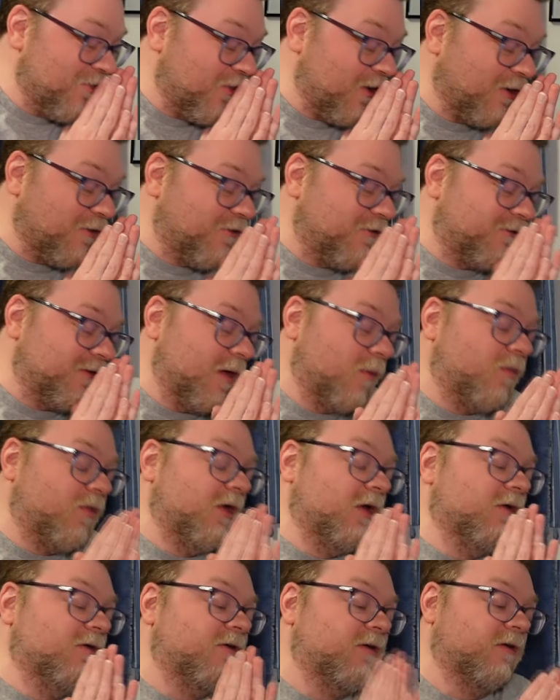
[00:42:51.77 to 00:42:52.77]
There's
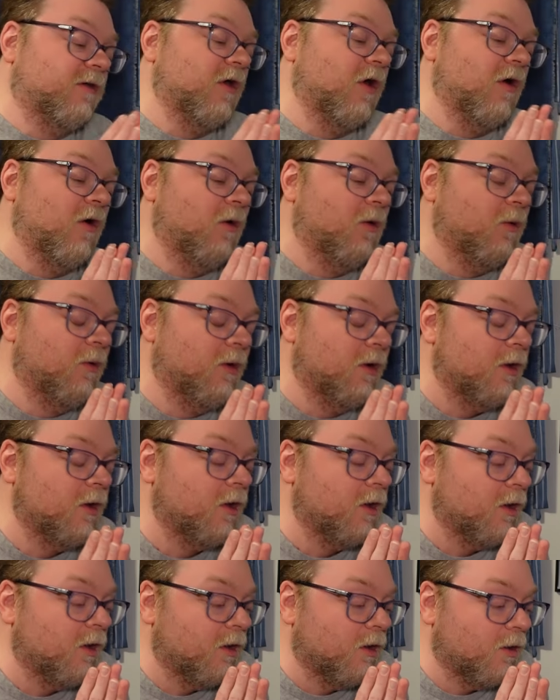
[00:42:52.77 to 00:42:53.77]
something so
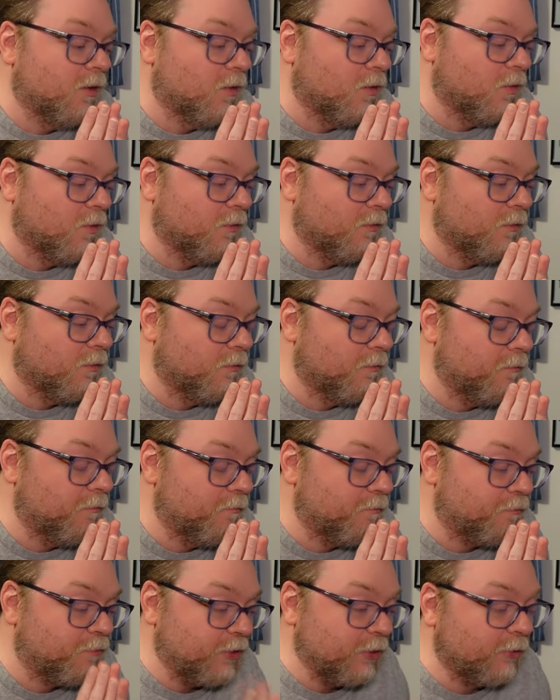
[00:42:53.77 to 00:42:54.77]

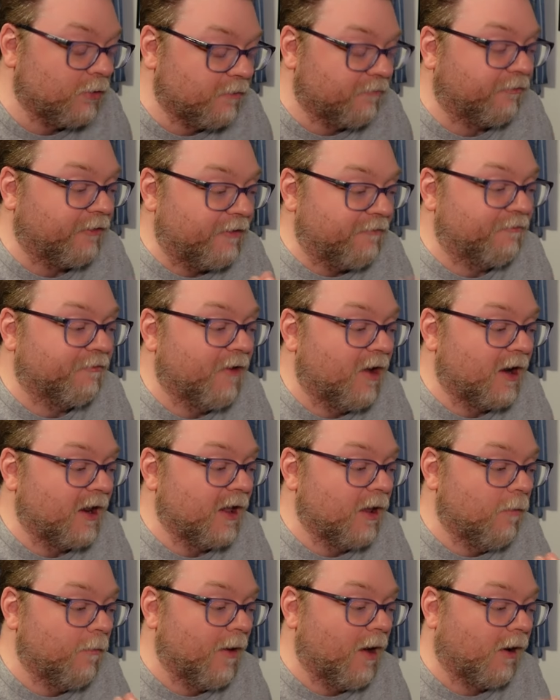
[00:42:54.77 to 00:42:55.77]
beautifully
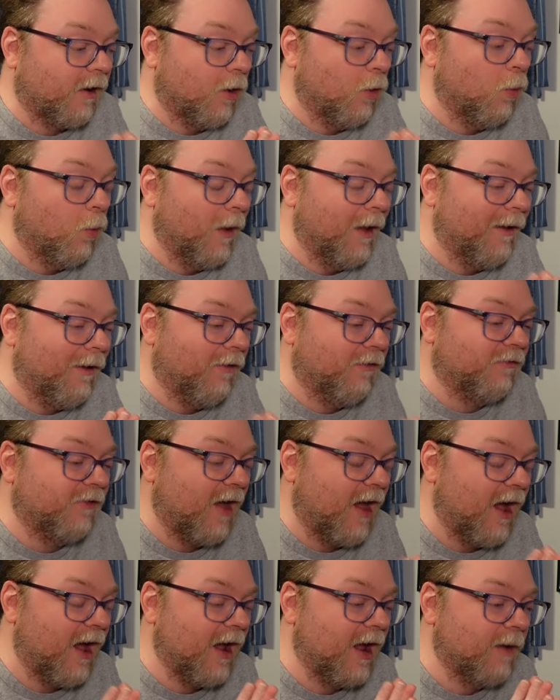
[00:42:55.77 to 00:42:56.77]
funny about a
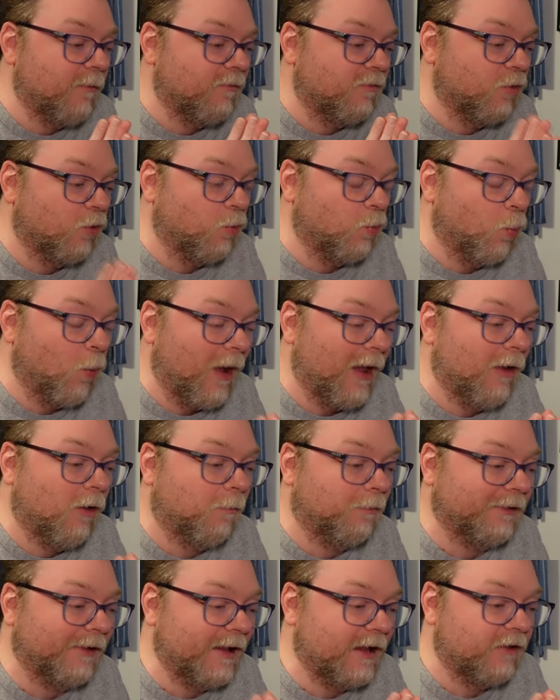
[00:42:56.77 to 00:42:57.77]
well-timed and
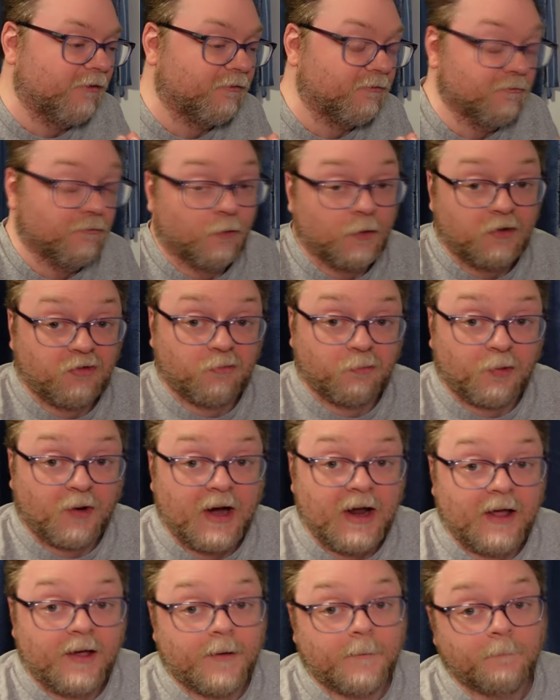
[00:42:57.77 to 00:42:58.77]
well-placed voice
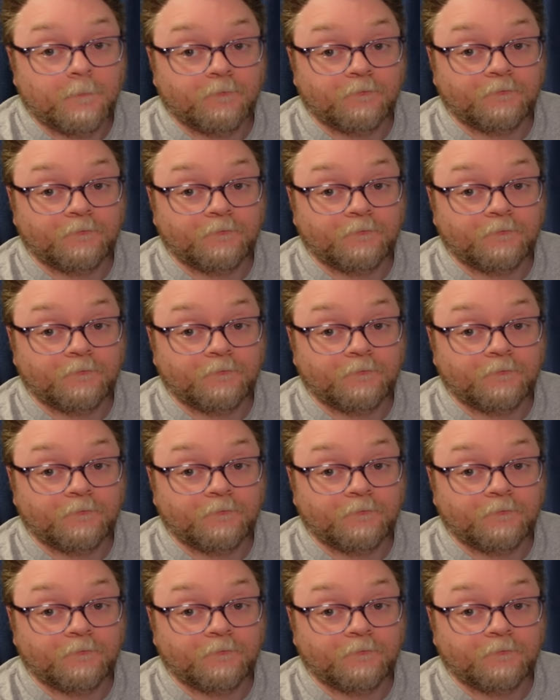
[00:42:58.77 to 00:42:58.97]
break.